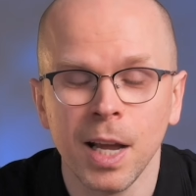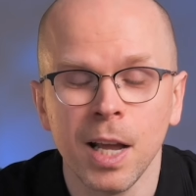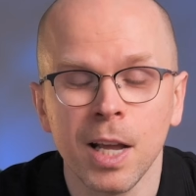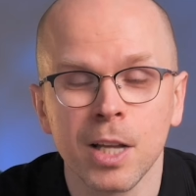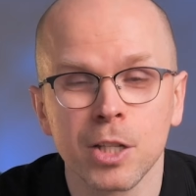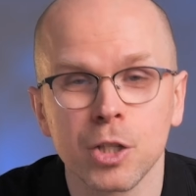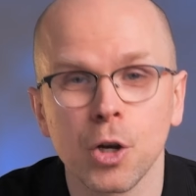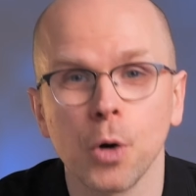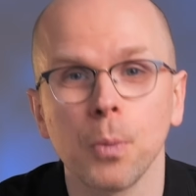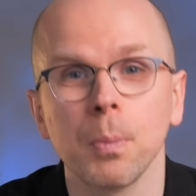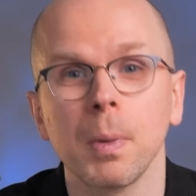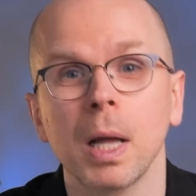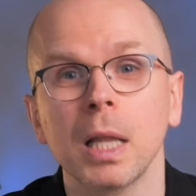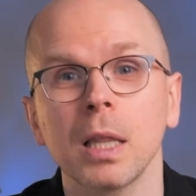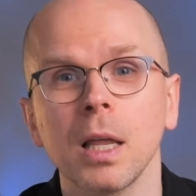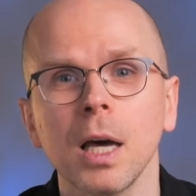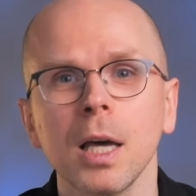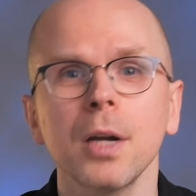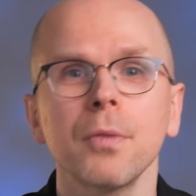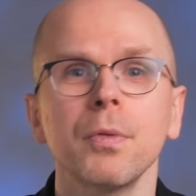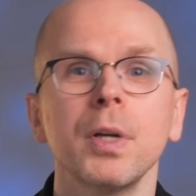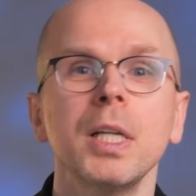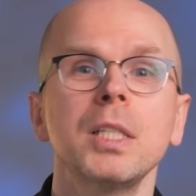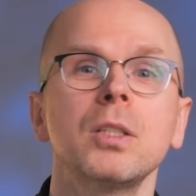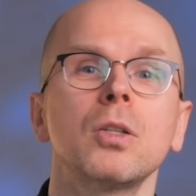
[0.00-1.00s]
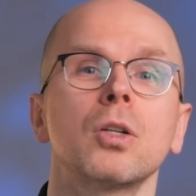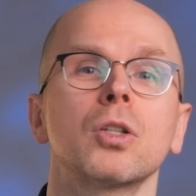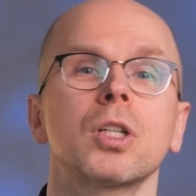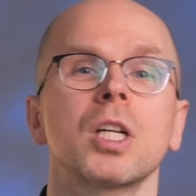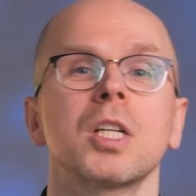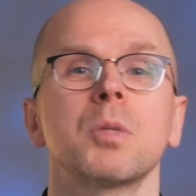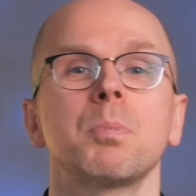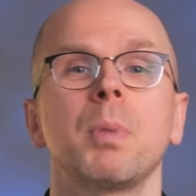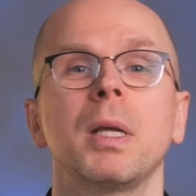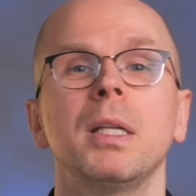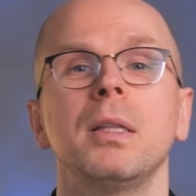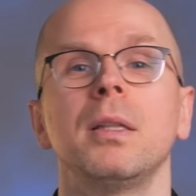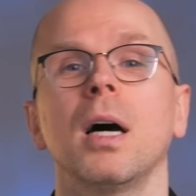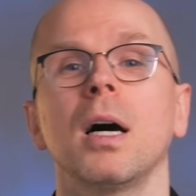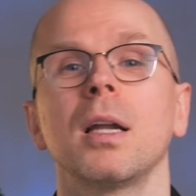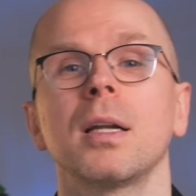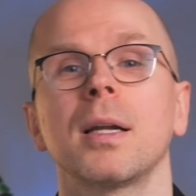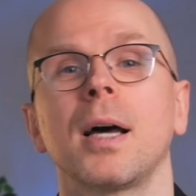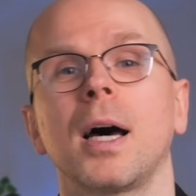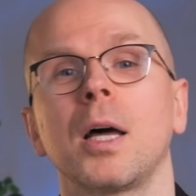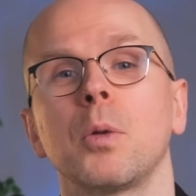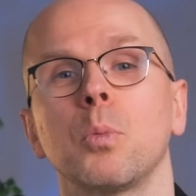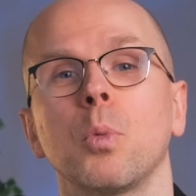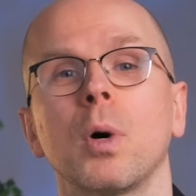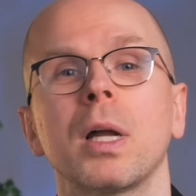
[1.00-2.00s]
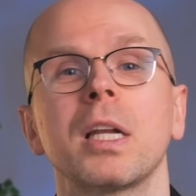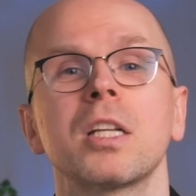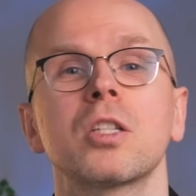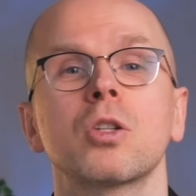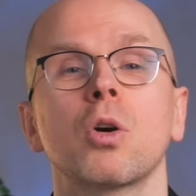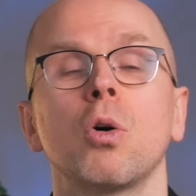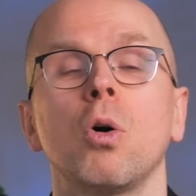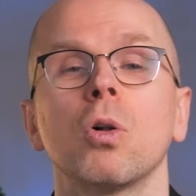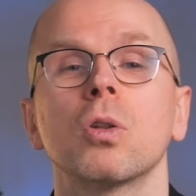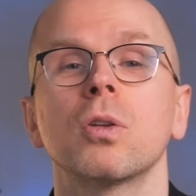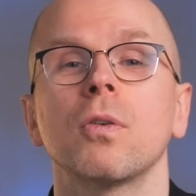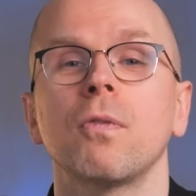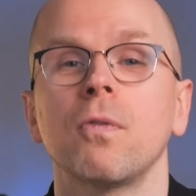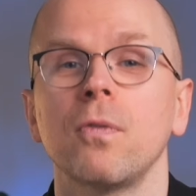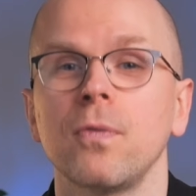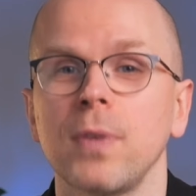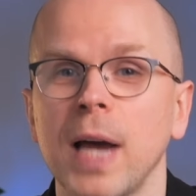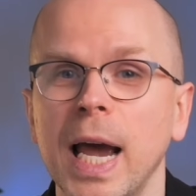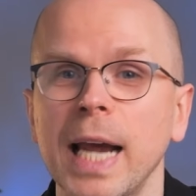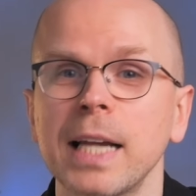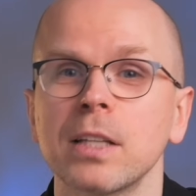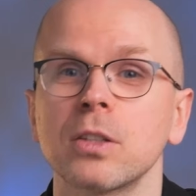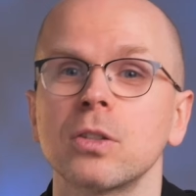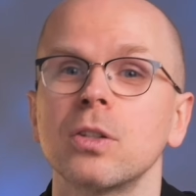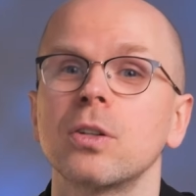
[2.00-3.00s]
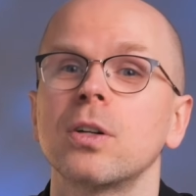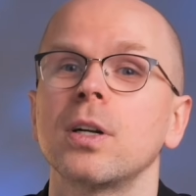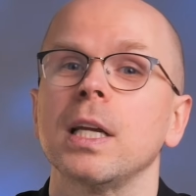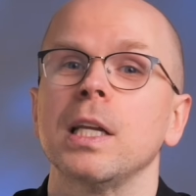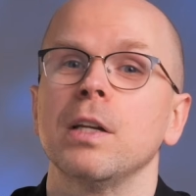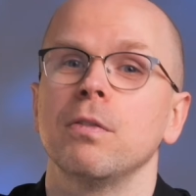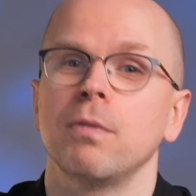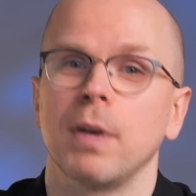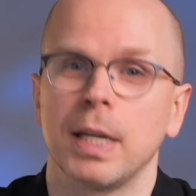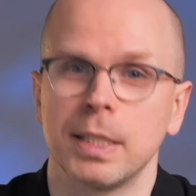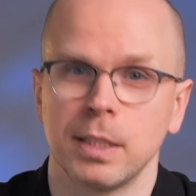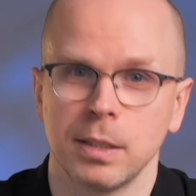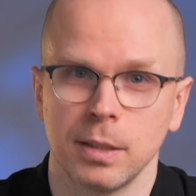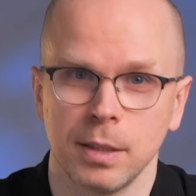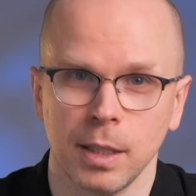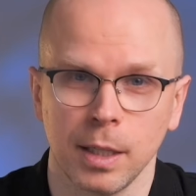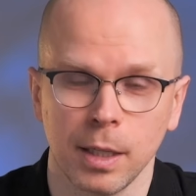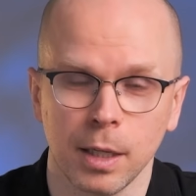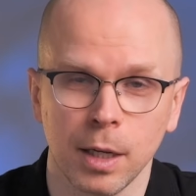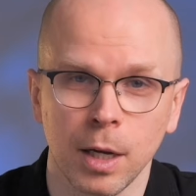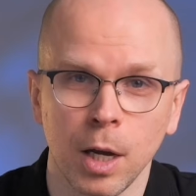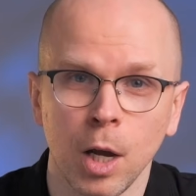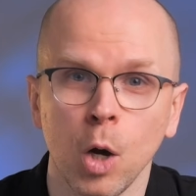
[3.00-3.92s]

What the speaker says: So a lot of research has been done on what is called factor investing,